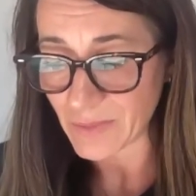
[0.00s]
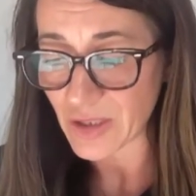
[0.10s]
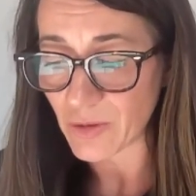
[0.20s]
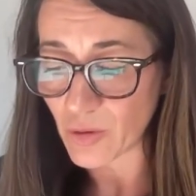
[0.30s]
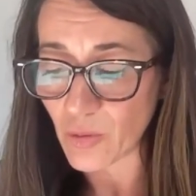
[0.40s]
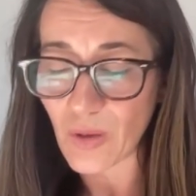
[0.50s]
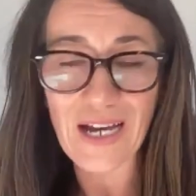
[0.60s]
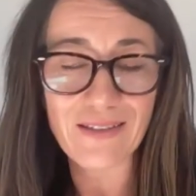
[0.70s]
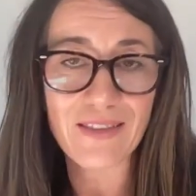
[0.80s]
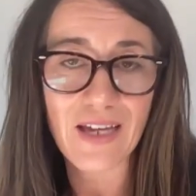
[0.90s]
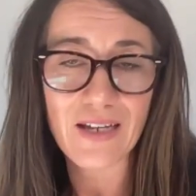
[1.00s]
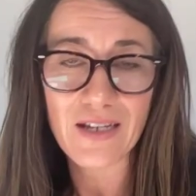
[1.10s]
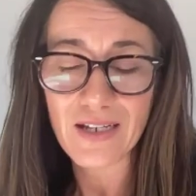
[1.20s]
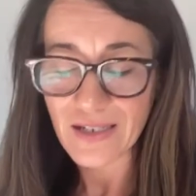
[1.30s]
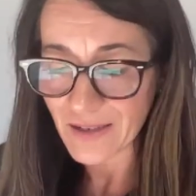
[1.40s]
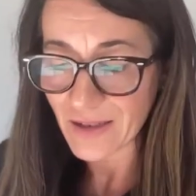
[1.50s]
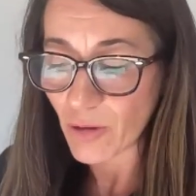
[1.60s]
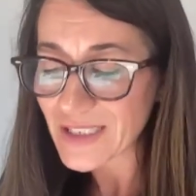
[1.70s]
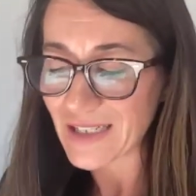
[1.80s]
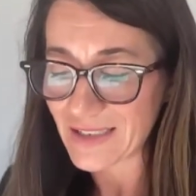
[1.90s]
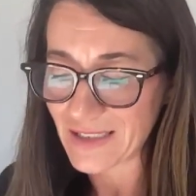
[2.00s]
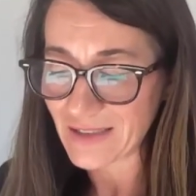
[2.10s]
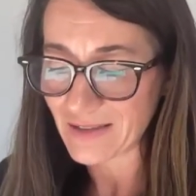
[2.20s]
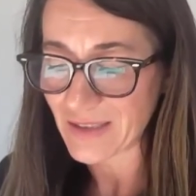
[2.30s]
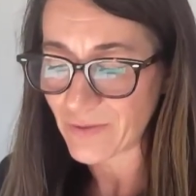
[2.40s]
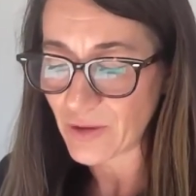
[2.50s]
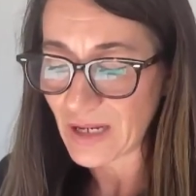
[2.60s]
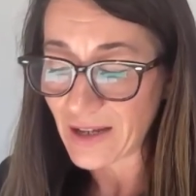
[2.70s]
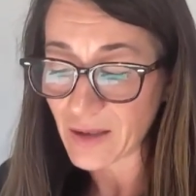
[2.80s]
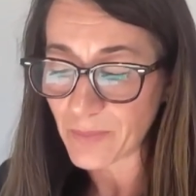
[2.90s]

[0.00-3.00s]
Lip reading: So the court had their contact details, if you like.